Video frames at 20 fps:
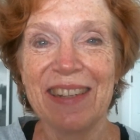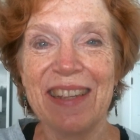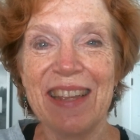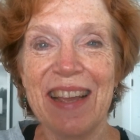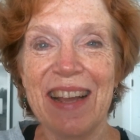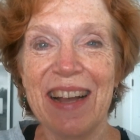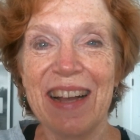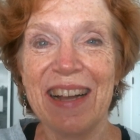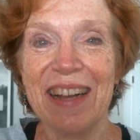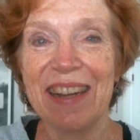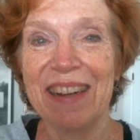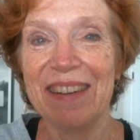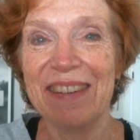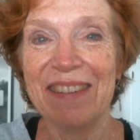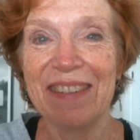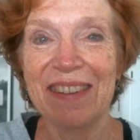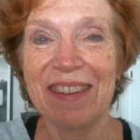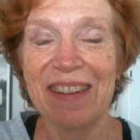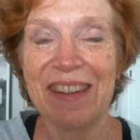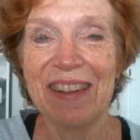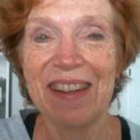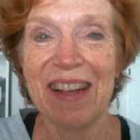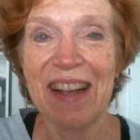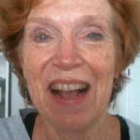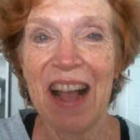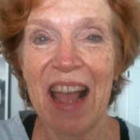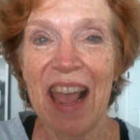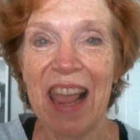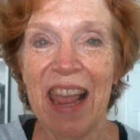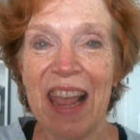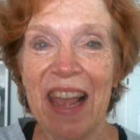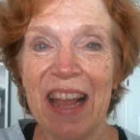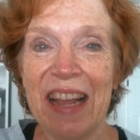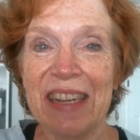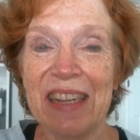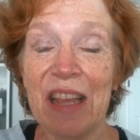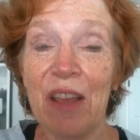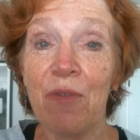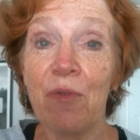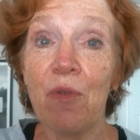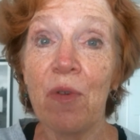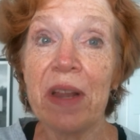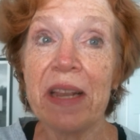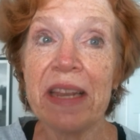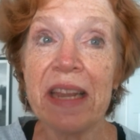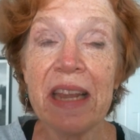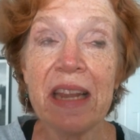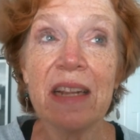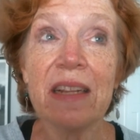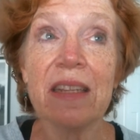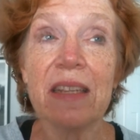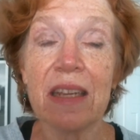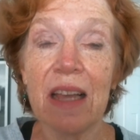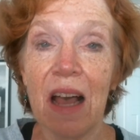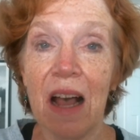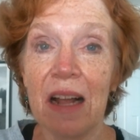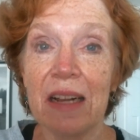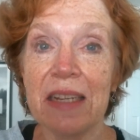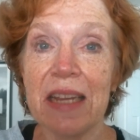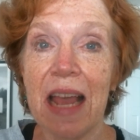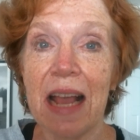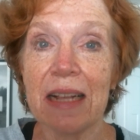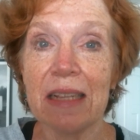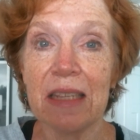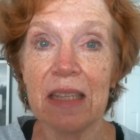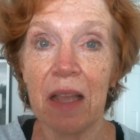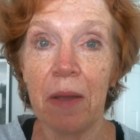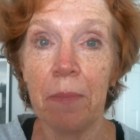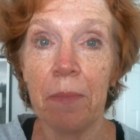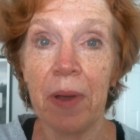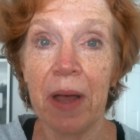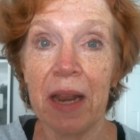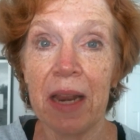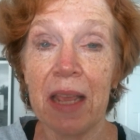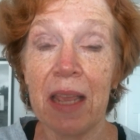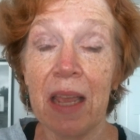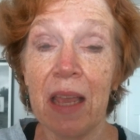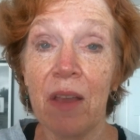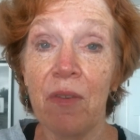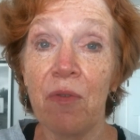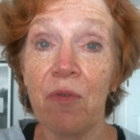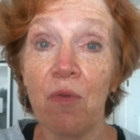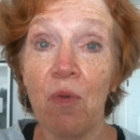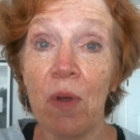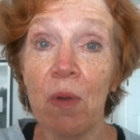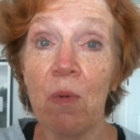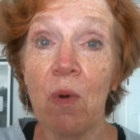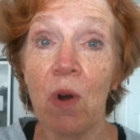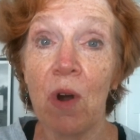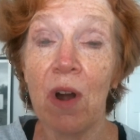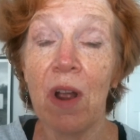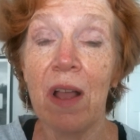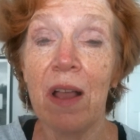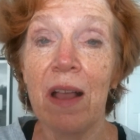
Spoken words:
And if we needed to contact somebody, if we were